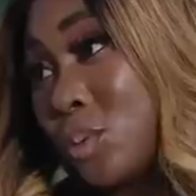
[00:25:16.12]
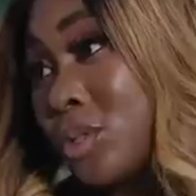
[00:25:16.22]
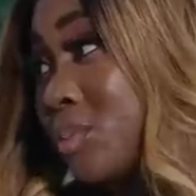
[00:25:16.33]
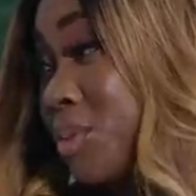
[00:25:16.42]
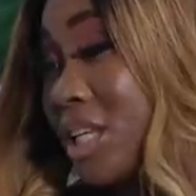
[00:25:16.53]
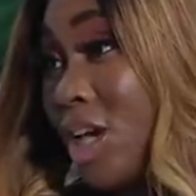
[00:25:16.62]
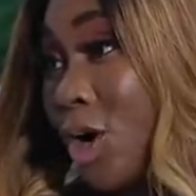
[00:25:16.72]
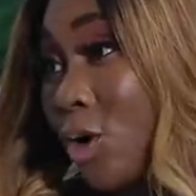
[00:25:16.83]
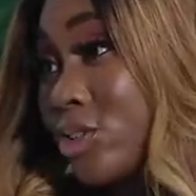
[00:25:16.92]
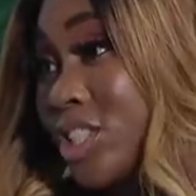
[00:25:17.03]
Do you want to be
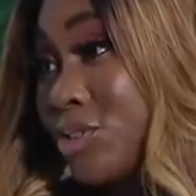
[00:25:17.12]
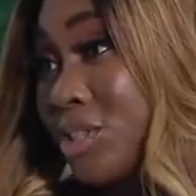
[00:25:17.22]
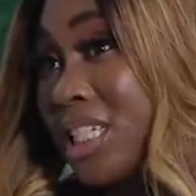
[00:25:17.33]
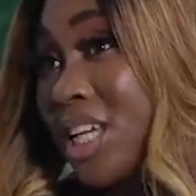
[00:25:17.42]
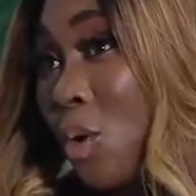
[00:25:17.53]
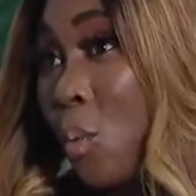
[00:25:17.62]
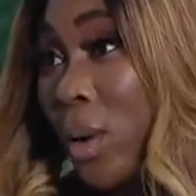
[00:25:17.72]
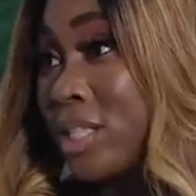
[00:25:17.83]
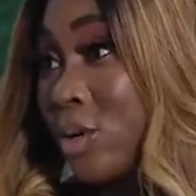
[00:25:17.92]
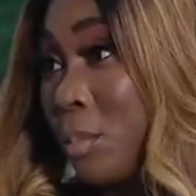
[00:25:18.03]
considering
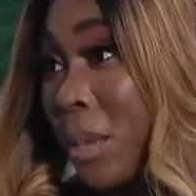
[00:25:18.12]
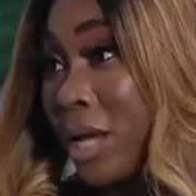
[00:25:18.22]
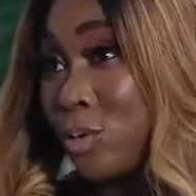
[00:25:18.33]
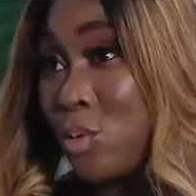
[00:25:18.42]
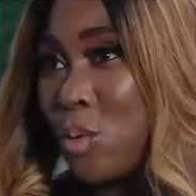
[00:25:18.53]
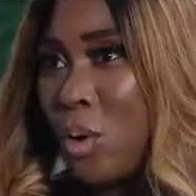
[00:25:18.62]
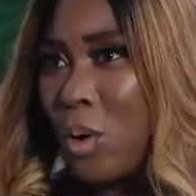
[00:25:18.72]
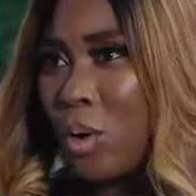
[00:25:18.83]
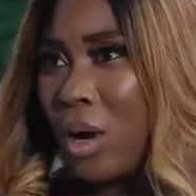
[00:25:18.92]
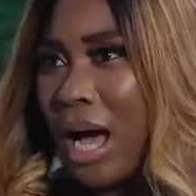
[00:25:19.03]
waiting on a man who
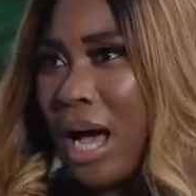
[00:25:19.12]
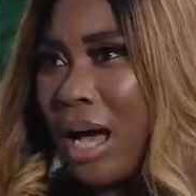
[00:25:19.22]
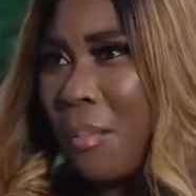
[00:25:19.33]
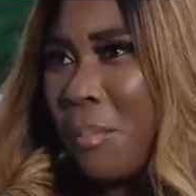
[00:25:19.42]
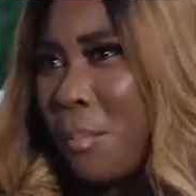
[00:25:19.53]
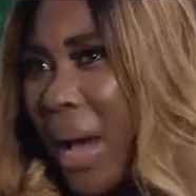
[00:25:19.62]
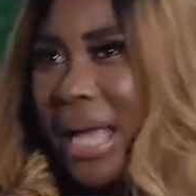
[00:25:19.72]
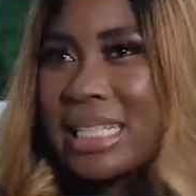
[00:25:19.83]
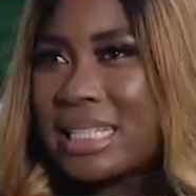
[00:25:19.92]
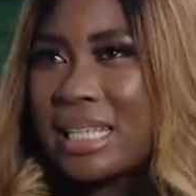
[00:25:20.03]

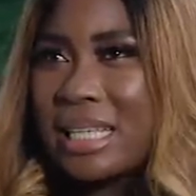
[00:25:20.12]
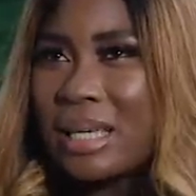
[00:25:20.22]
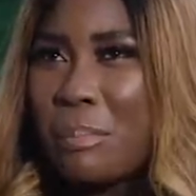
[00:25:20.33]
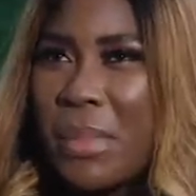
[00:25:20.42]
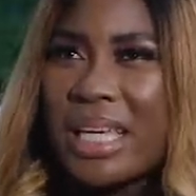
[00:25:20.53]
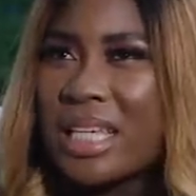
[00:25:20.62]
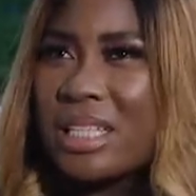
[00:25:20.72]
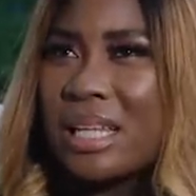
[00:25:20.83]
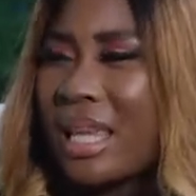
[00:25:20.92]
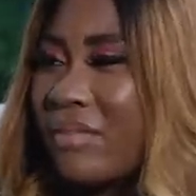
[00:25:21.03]
might make
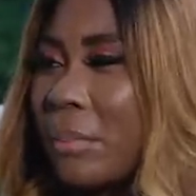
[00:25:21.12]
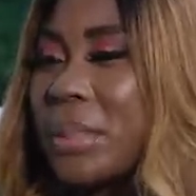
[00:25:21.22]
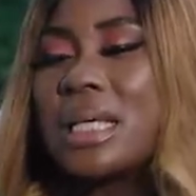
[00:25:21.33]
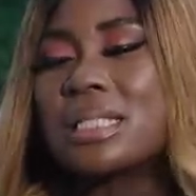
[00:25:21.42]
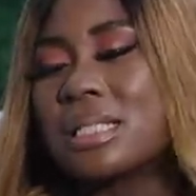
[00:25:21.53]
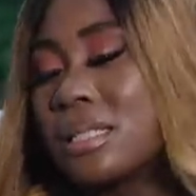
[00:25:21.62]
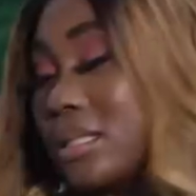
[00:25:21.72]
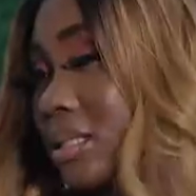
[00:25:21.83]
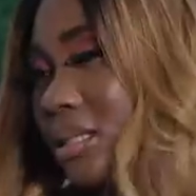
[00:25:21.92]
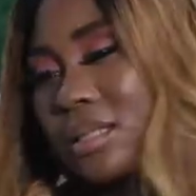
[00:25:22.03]
it in life? I mean, yes.
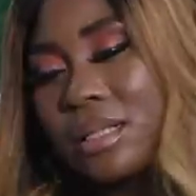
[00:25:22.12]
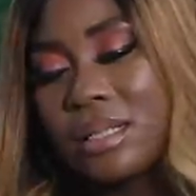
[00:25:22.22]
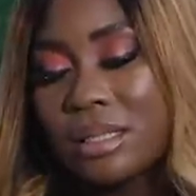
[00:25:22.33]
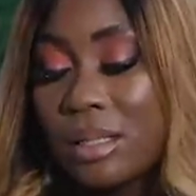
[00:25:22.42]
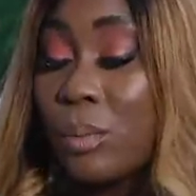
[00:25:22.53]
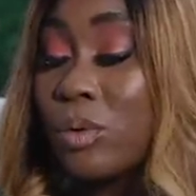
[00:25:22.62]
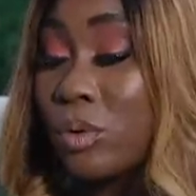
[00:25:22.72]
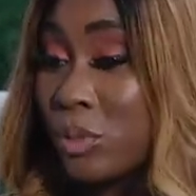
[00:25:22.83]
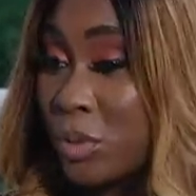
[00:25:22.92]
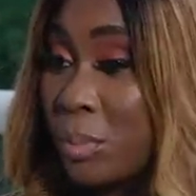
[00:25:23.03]
With
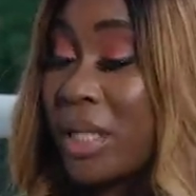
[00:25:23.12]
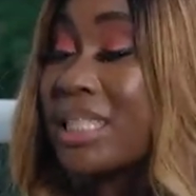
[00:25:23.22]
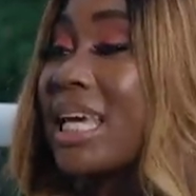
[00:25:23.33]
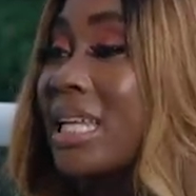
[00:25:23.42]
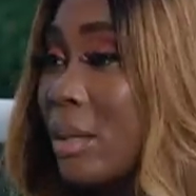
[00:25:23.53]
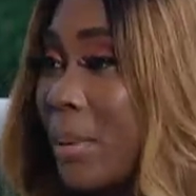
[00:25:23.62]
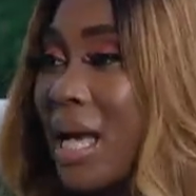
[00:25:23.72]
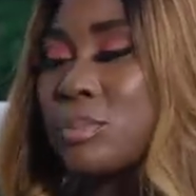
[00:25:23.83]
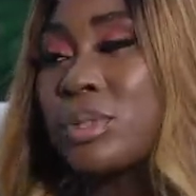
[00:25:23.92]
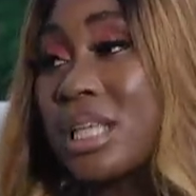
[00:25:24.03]
all due respect, Caleb
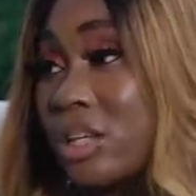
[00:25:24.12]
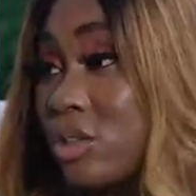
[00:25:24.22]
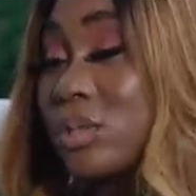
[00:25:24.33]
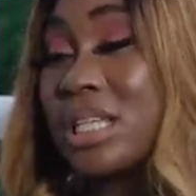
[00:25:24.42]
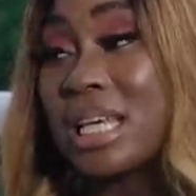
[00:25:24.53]
has potential,